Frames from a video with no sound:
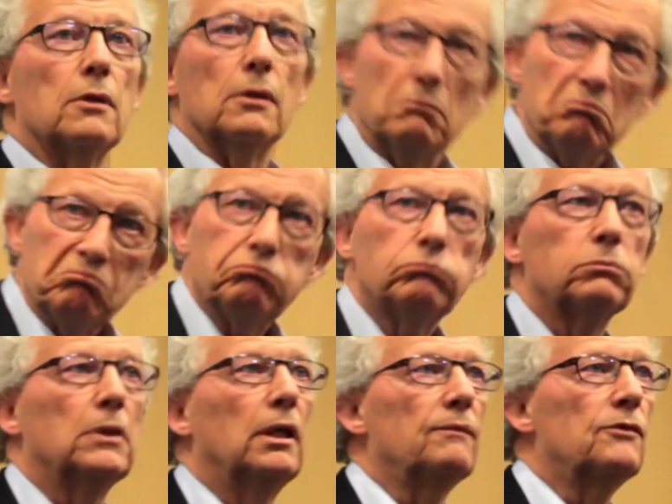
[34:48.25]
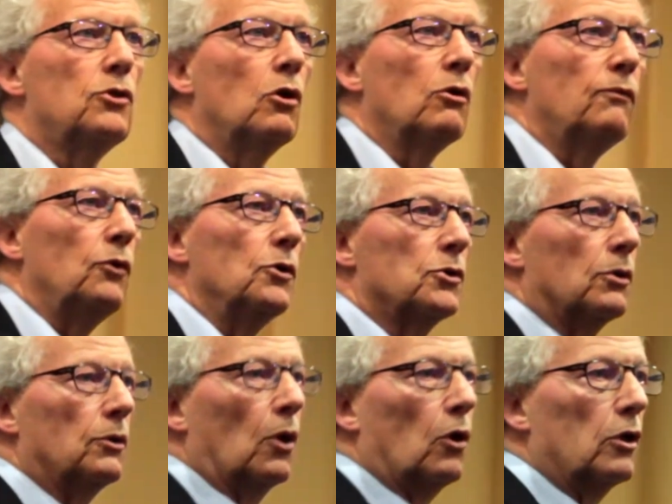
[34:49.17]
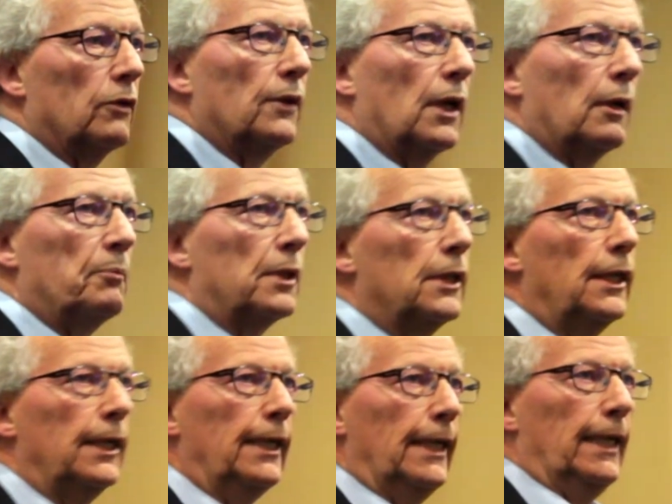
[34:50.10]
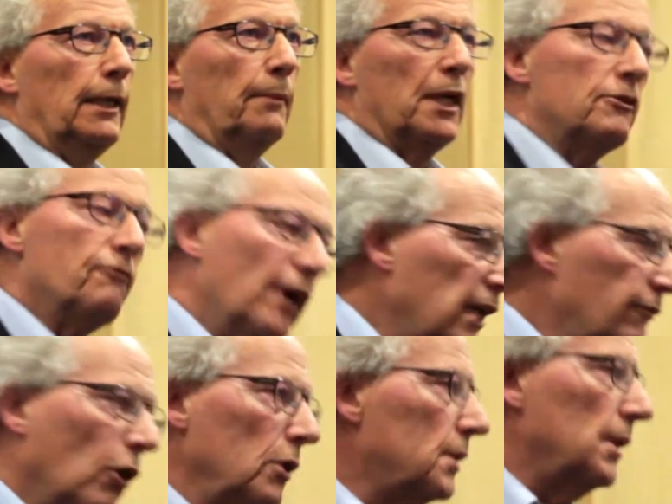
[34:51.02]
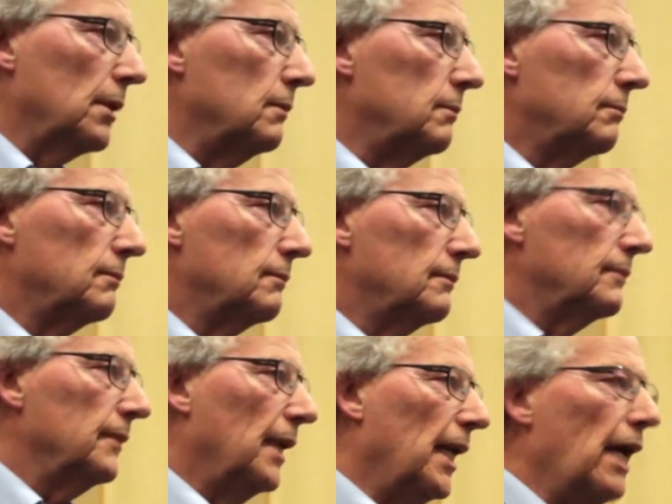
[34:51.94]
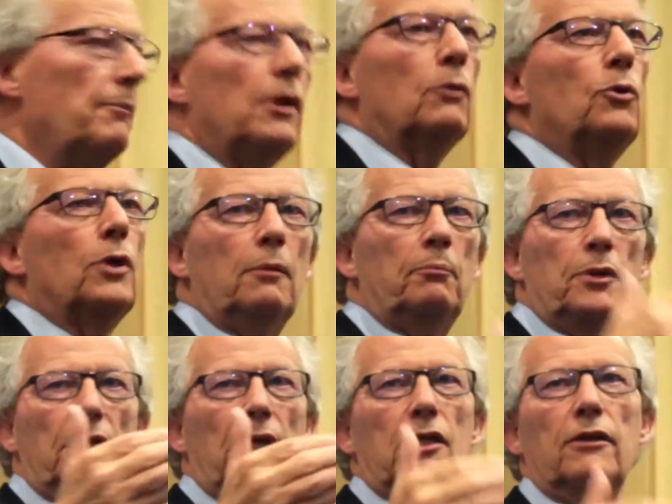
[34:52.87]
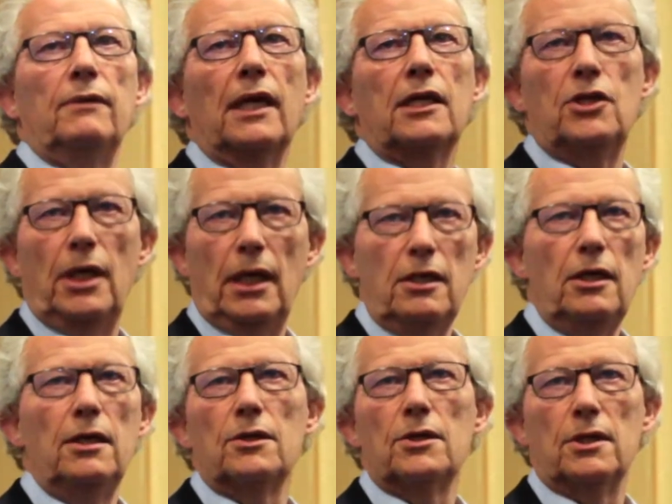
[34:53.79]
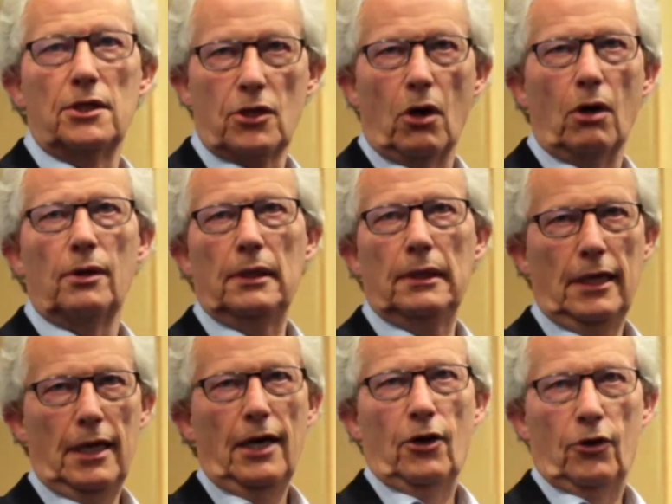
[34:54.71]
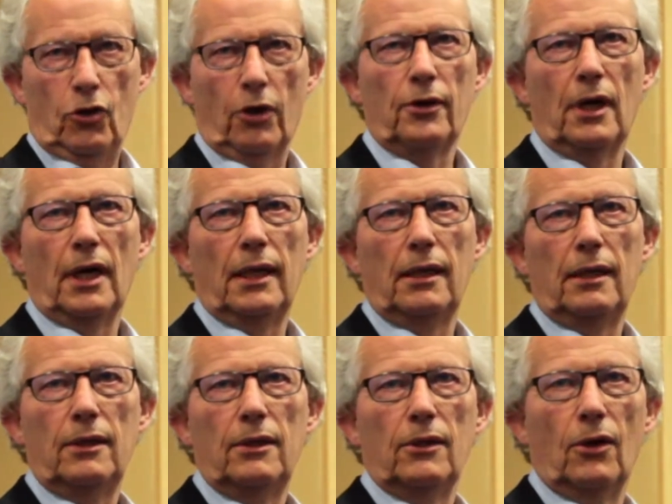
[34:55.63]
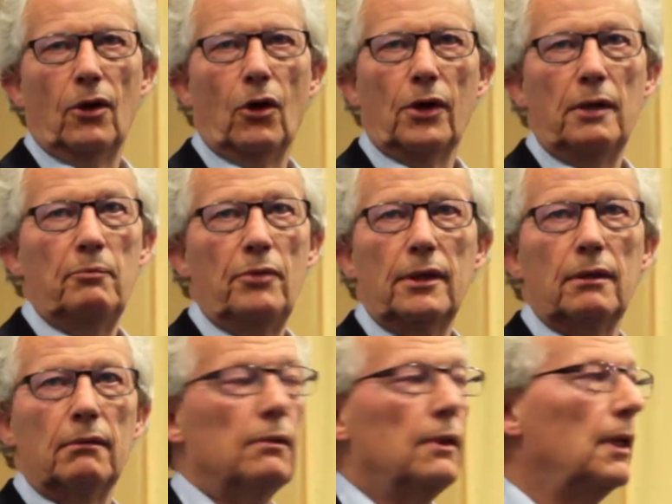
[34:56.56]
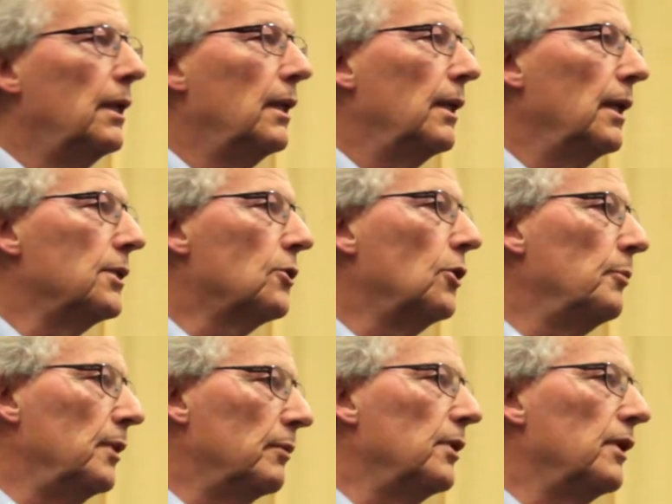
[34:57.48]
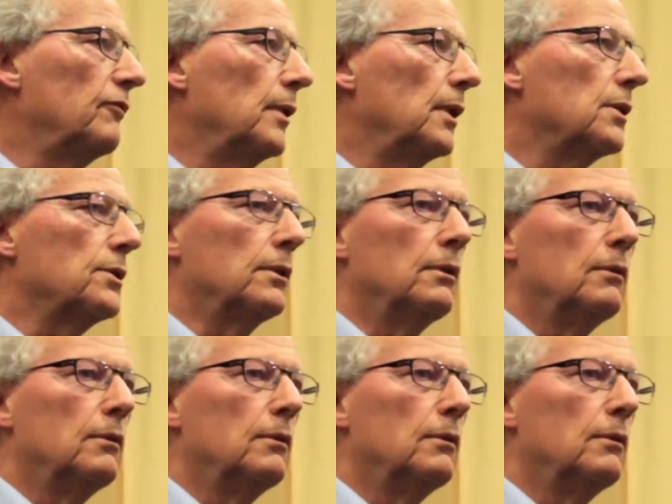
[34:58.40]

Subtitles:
So I have strong views on all of that, but it's very volatile, and anybody who can predict the next 10 years in Scotland, Northern Ireland, or in Britain is going to be a brave person.